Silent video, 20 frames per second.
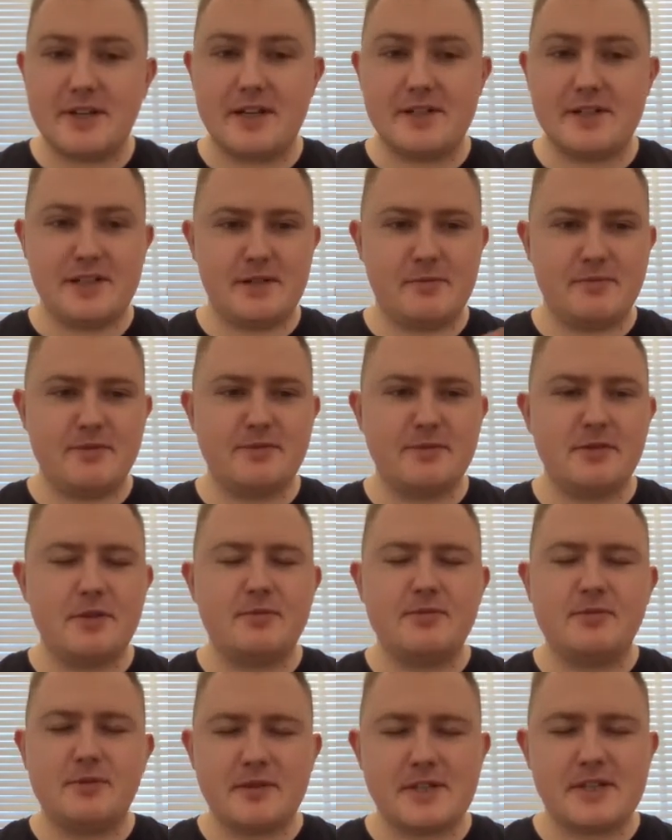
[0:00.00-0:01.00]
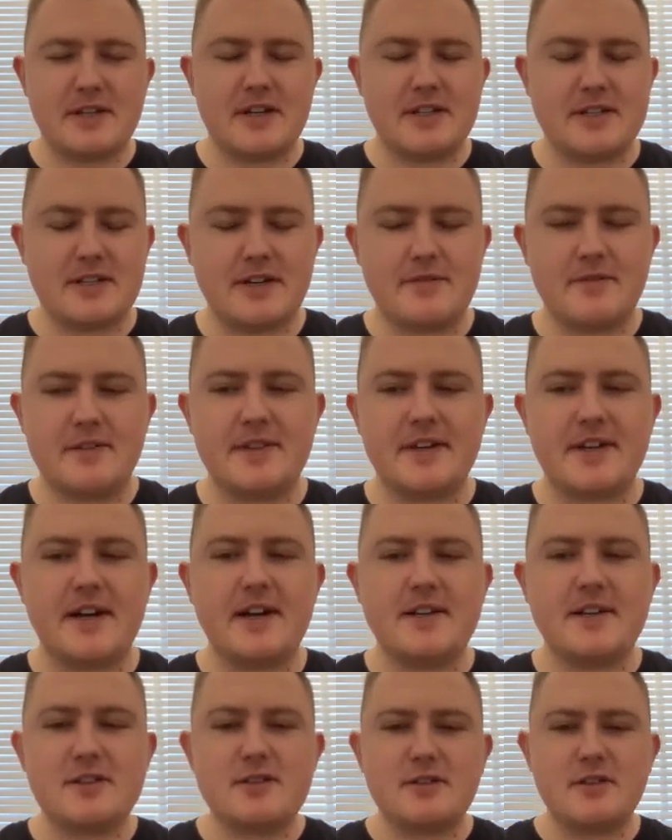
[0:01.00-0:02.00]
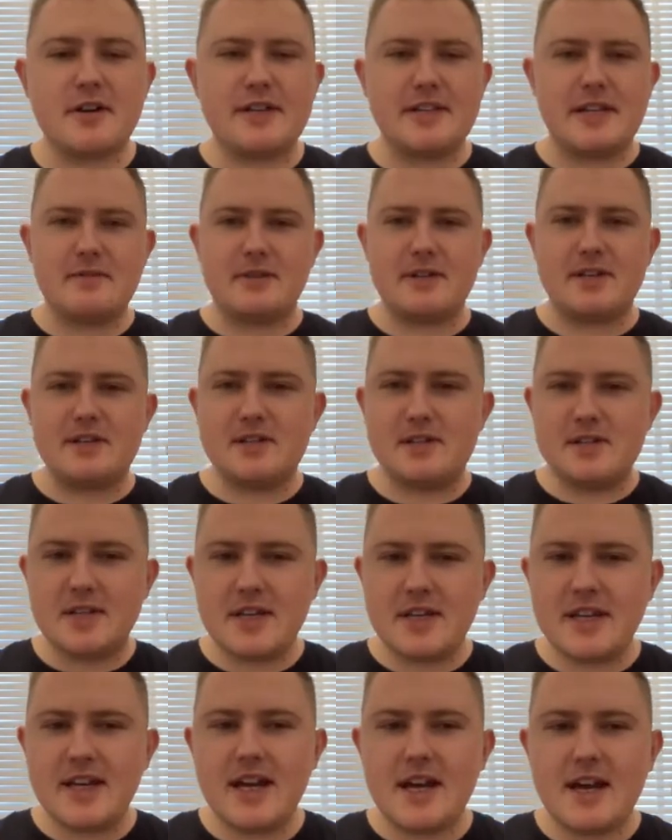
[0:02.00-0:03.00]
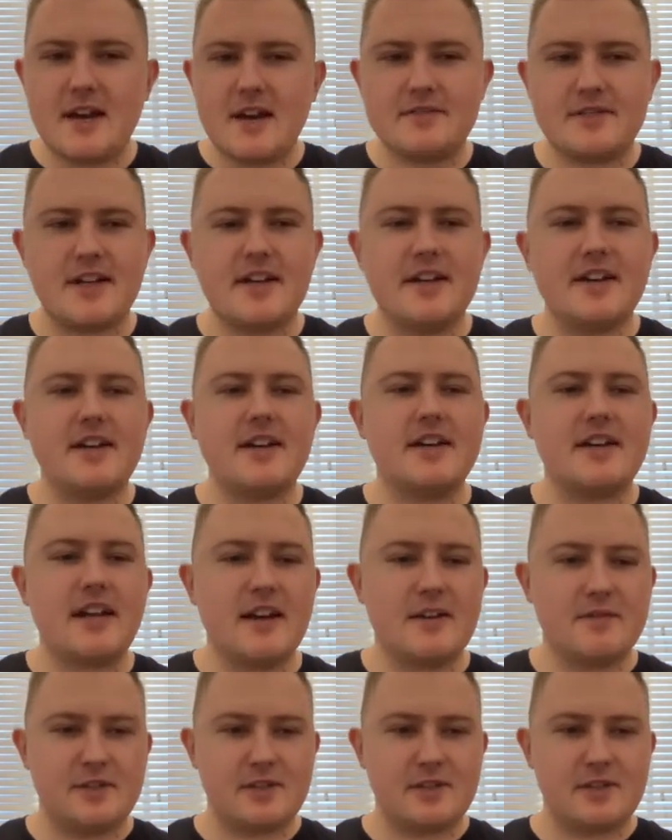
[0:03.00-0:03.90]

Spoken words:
actually, before we started everything, I just got an image of her,